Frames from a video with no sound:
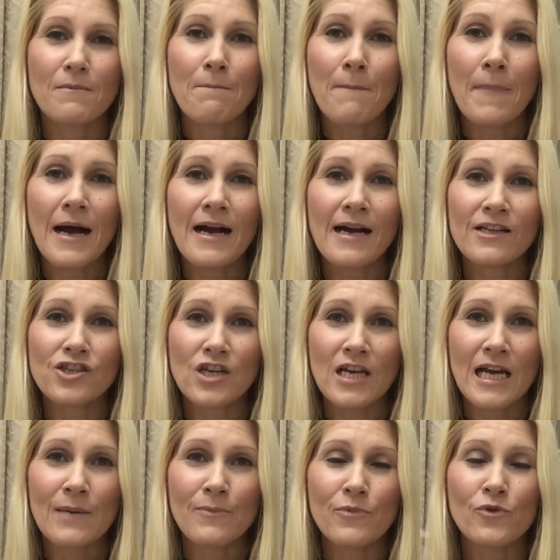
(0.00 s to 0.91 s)
March,
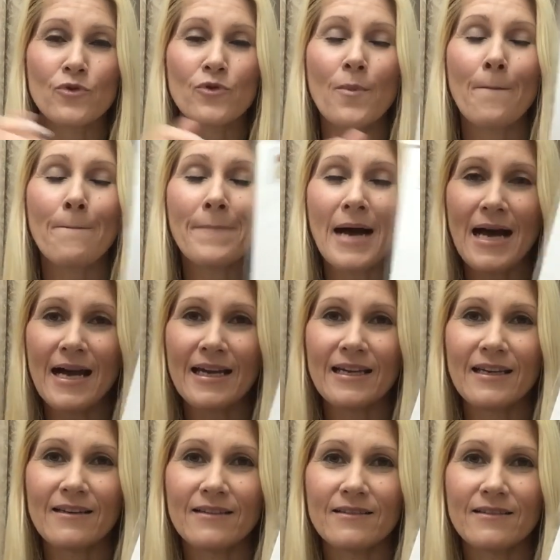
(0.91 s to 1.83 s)
April,
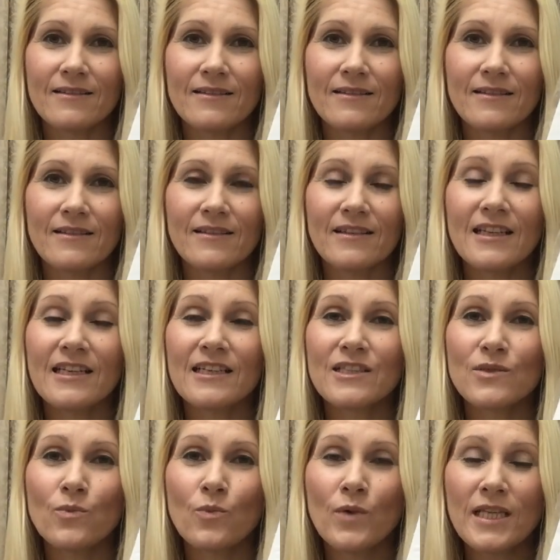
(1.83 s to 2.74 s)
May. Then
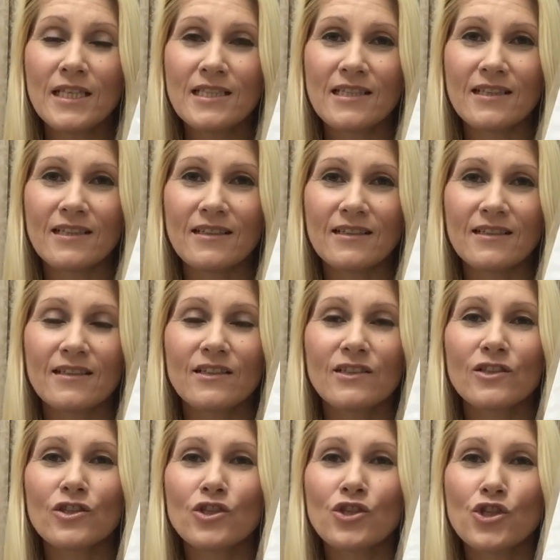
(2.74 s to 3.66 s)
it's winter,
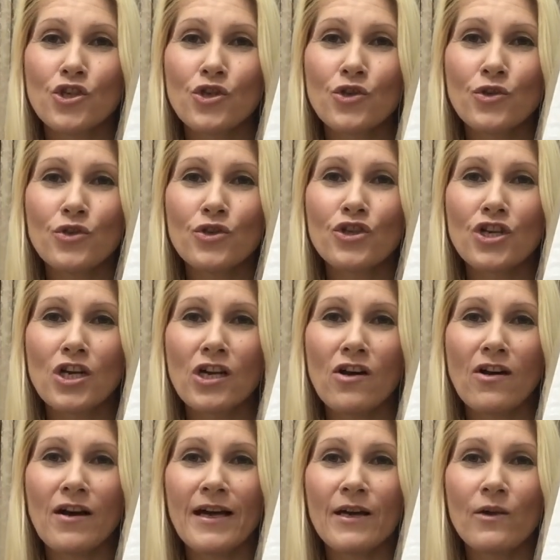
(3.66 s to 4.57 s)
June,
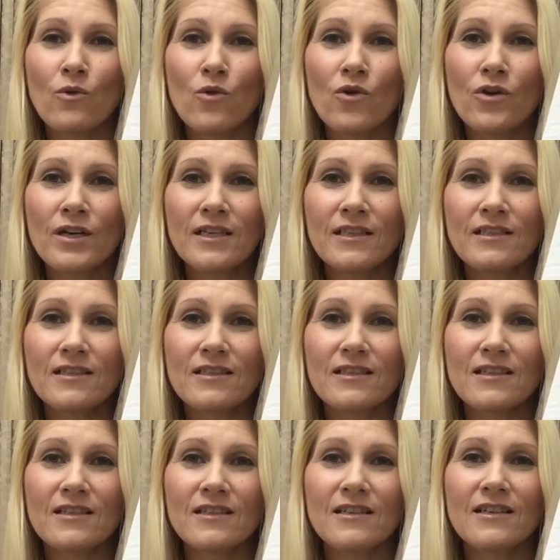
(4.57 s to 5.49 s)
July,
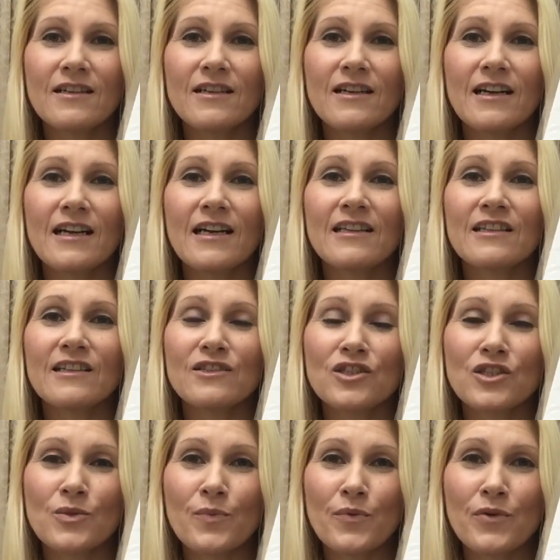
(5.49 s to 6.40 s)
August. And then
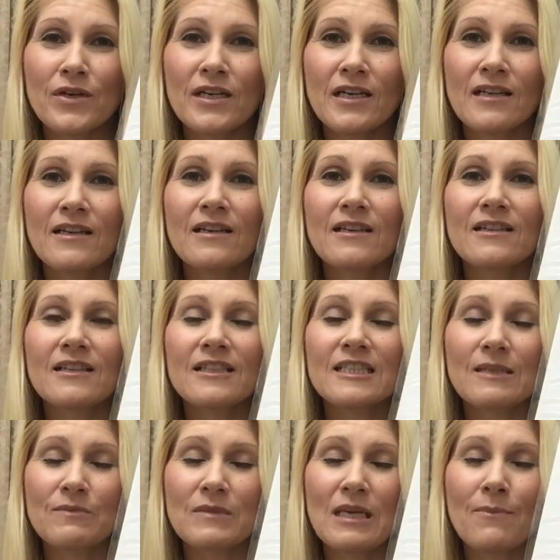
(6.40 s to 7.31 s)
spring,
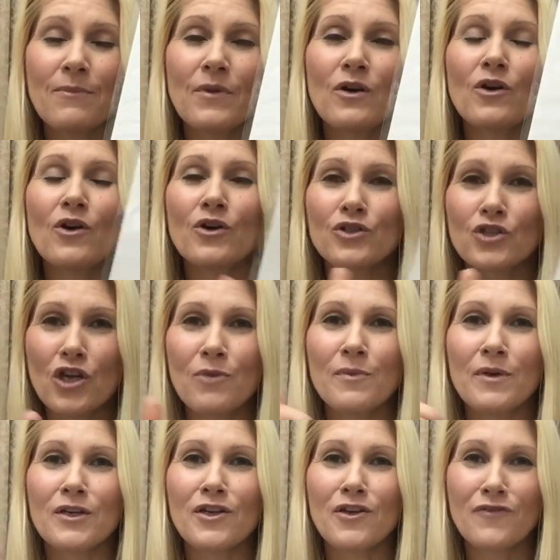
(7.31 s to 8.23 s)
September,
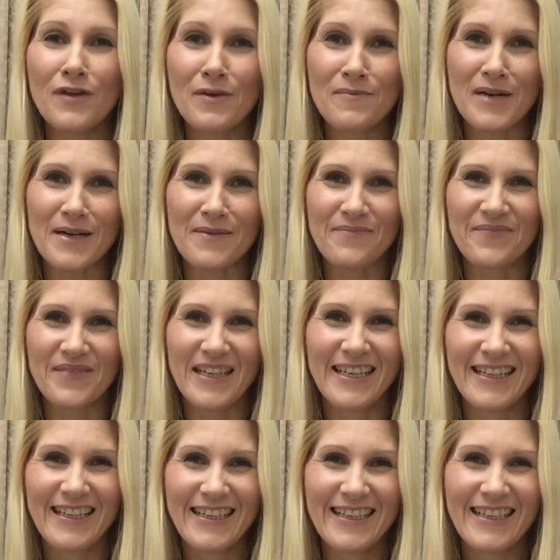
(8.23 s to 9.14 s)
October, November.
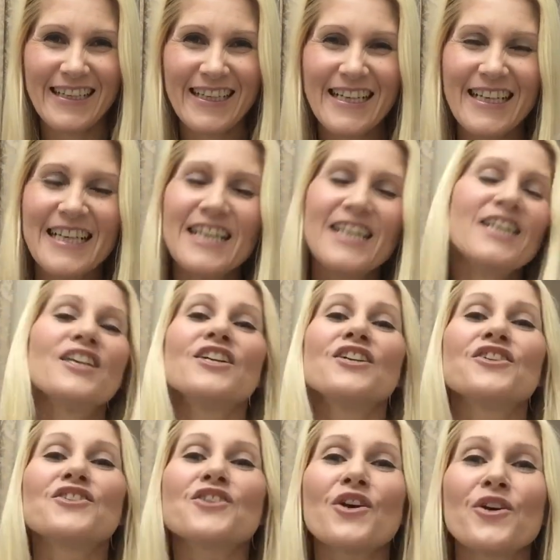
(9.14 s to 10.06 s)

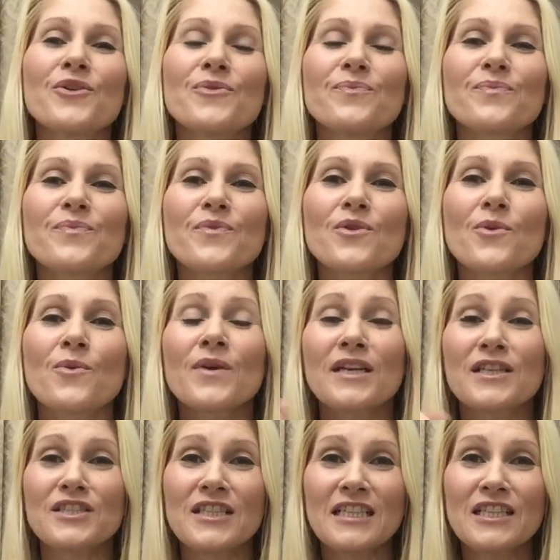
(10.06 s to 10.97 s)
So we
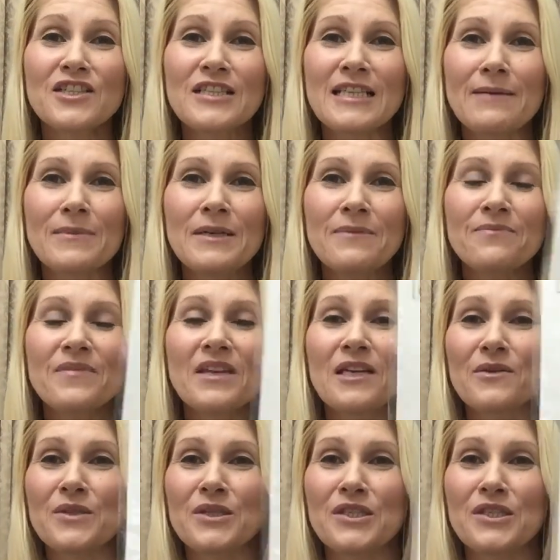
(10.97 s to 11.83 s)
are still in summer. It